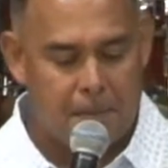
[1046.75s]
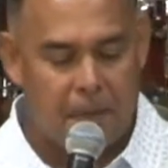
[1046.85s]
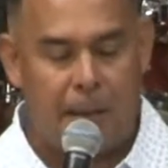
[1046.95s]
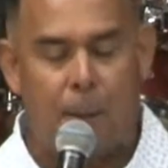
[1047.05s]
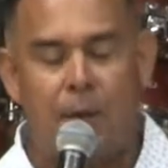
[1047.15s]

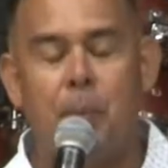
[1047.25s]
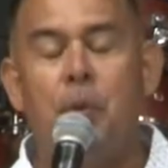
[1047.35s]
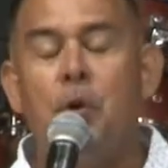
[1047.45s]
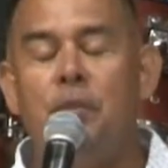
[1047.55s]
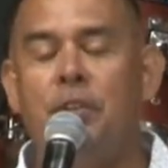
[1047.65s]
And I'm going to
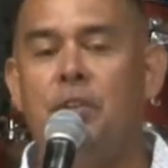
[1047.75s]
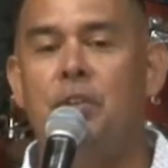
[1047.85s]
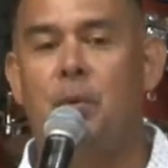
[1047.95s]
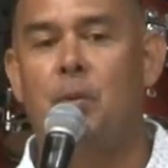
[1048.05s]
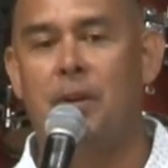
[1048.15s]
prove it to you
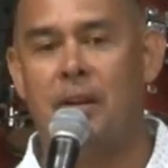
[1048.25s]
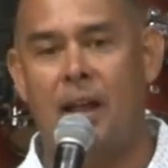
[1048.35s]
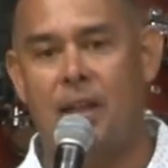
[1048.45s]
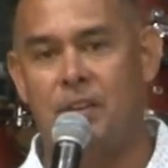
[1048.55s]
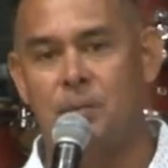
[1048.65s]
in the Word of
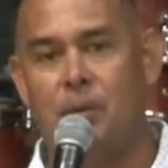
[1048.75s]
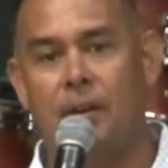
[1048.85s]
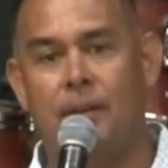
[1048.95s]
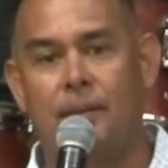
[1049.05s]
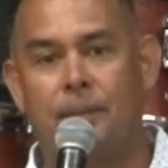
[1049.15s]
God this
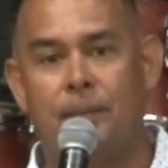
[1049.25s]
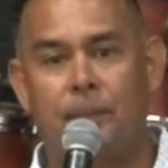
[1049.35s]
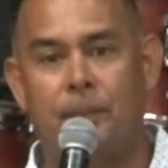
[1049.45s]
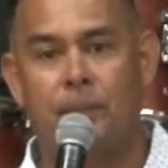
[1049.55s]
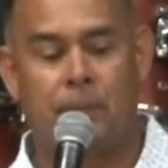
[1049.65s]
morning.
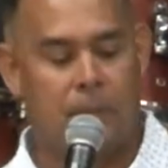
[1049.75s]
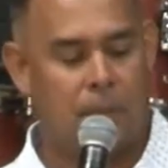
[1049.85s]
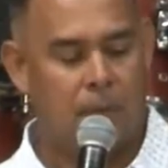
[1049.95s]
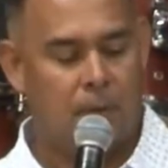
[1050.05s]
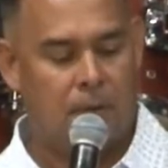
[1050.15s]

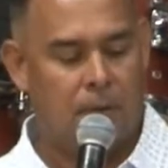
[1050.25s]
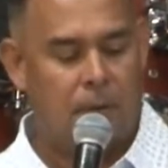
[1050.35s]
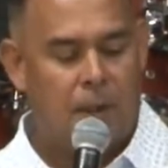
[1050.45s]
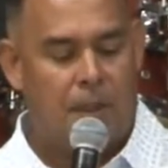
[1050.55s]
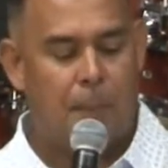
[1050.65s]

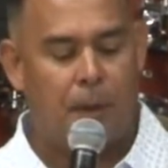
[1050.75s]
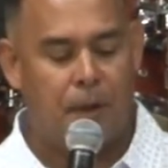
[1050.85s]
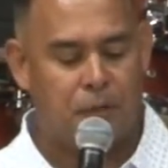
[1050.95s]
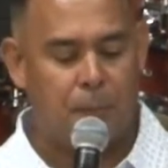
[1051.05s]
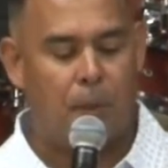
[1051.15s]
The
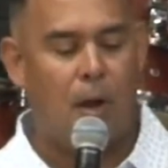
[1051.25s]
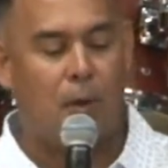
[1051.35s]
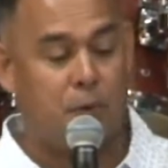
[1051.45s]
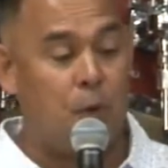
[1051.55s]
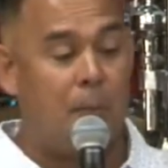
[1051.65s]
Apostle
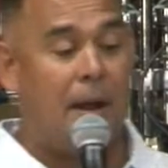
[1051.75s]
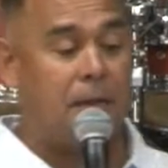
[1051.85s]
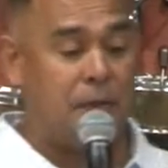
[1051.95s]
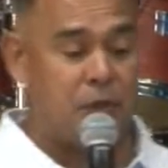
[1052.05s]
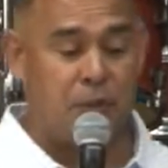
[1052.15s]
Paul, as we go back
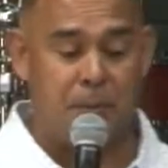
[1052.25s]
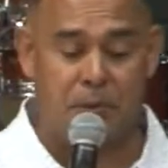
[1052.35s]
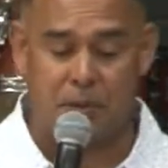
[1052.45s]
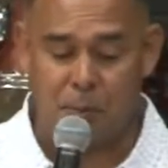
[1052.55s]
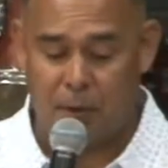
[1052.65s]
to the
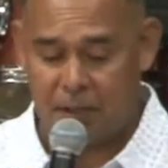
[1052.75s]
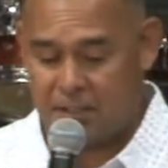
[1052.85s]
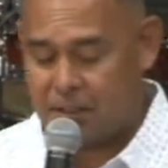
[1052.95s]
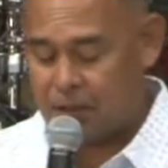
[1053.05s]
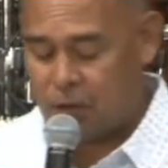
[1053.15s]
scripture this morning in
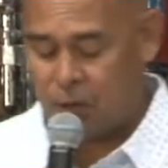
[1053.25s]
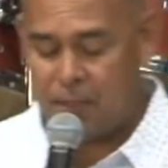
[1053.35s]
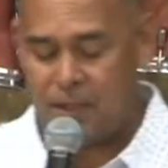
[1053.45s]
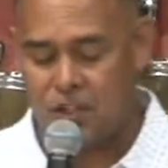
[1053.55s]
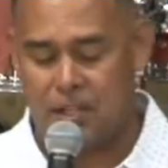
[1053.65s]
2
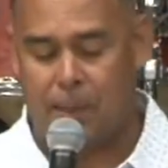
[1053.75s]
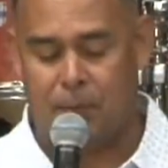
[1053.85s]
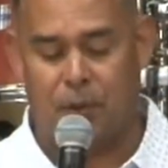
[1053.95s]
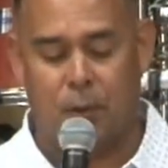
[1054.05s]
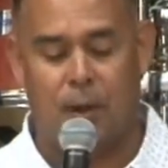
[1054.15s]
Corinthians
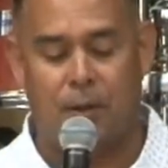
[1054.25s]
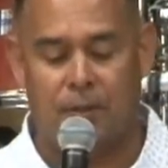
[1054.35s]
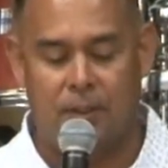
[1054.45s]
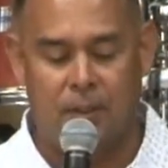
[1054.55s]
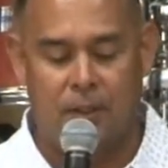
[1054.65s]
chapter
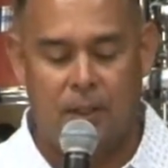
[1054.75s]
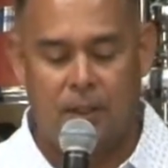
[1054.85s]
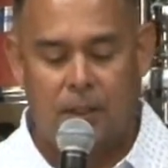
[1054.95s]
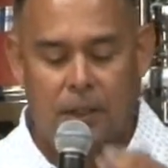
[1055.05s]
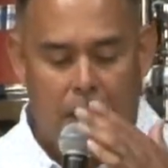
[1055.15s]
12,
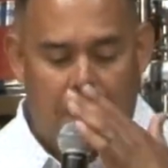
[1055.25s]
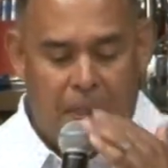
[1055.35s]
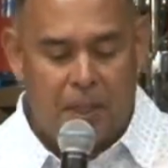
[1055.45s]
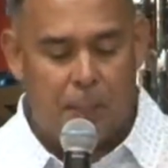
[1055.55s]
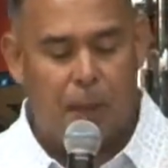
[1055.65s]

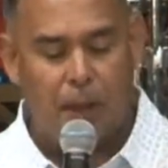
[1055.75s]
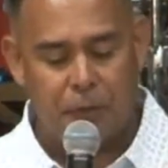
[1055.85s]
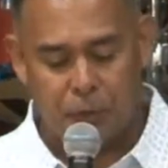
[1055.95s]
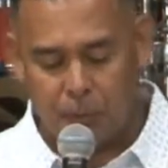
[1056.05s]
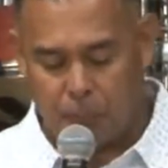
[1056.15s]
the
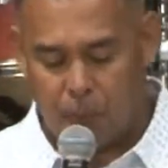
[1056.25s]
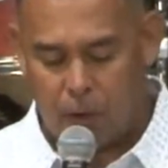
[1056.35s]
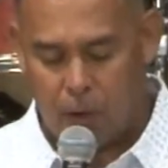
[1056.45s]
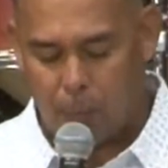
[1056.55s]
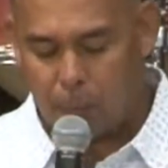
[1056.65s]
Apostle
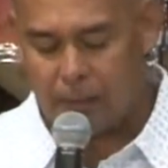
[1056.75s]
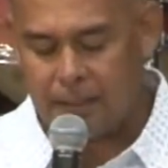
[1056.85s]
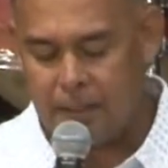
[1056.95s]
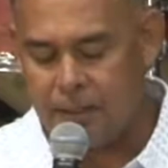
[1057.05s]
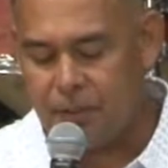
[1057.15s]
Paul
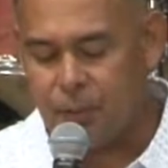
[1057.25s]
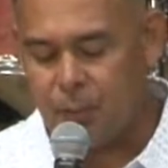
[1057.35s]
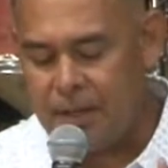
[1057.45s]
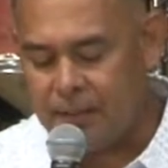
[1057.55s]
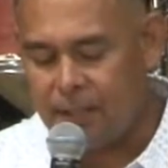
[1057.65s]
pleaded
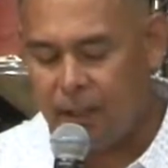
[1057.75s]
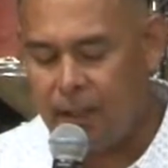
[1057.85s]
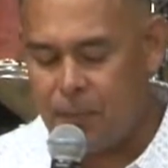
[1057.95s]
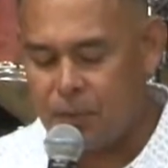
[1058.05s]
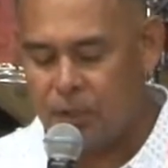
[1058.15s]
three
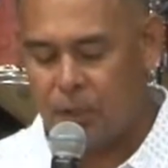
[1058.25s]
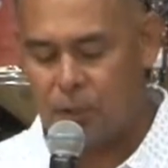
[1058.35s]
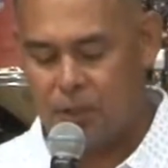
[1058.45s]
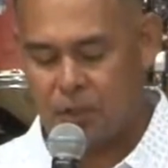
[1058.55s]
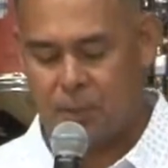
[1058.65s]
times to the
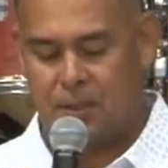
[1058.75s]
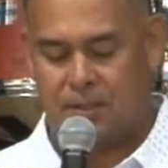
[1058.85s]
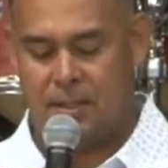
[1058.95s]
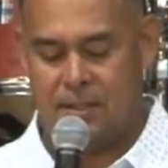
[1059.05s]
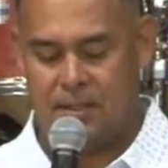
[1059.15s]
Lord, the scripture
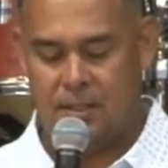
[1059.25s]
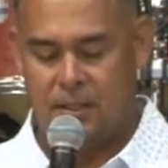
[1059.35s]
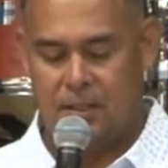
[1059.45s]
says,